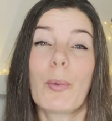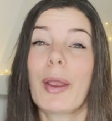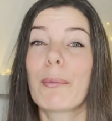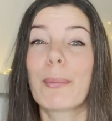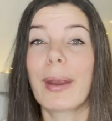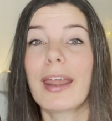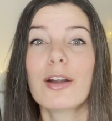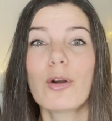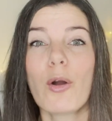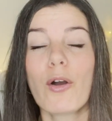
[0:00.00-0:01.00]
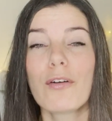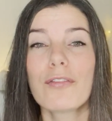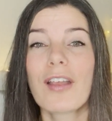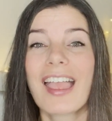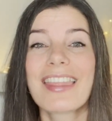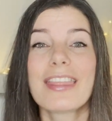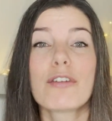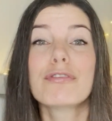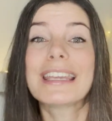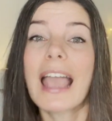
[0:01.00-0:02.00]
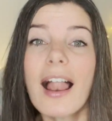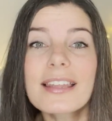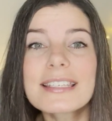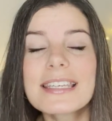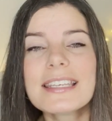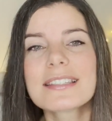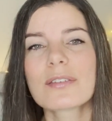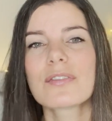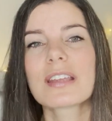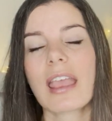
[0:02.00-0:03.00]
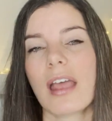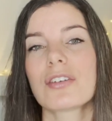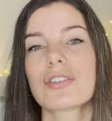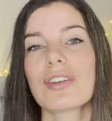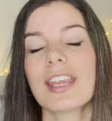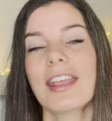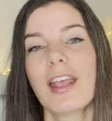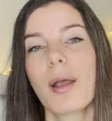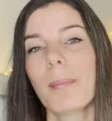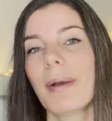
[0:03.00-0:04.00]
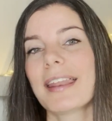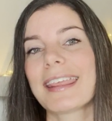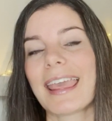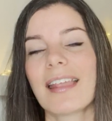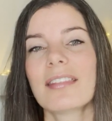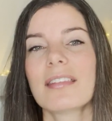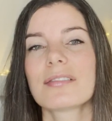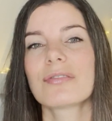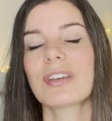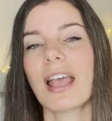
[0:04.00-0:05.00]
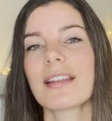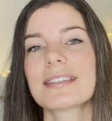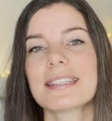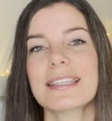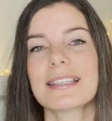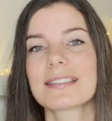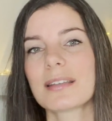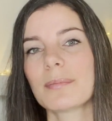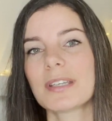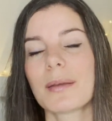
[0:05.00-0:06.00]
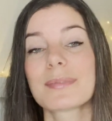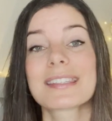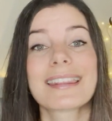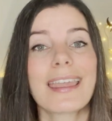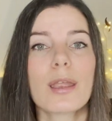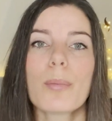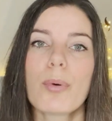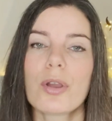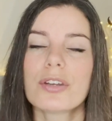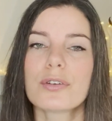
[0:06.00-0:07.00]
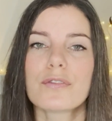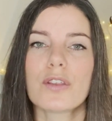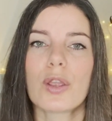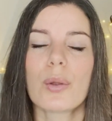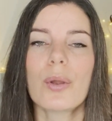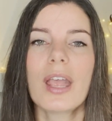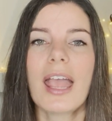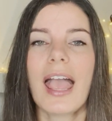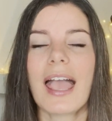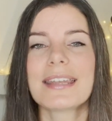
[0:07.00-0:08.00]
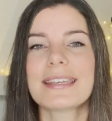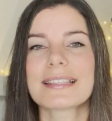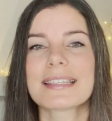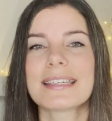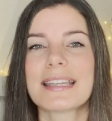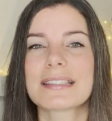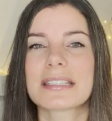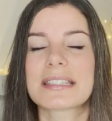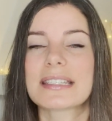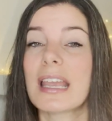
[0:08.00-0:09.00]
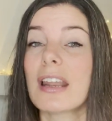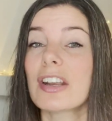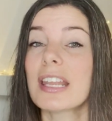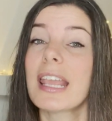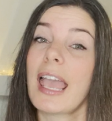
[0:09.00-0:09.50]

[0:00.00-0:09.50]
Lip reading: aware of the realities of the country. But again, this reality is sometimes their point of view and doesn't necessarily